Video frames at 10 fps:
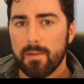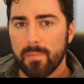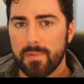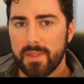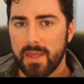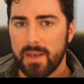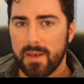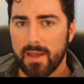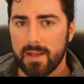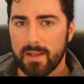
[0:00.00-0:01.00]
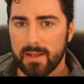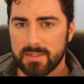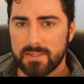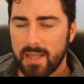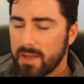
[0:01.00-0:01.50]
then a
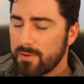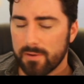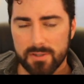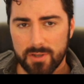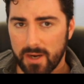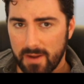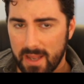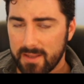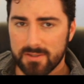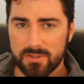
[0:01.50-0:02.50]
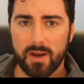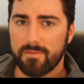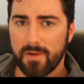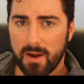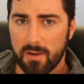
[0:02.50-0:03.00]
standard or any striker
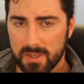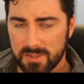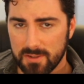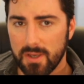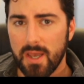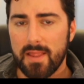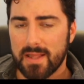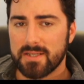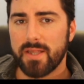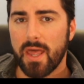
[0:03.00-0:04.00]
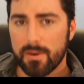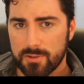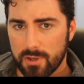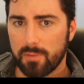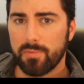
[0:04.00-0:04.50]
fired pistol, that standard
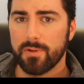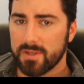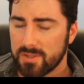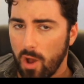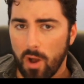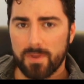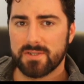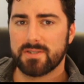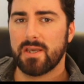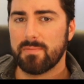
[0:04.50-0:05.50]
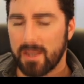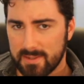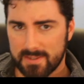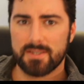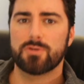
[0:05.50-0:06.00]
trigger pull that's always the same, that
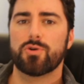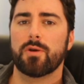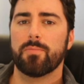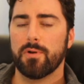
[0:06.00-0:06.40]
consistent trigger pull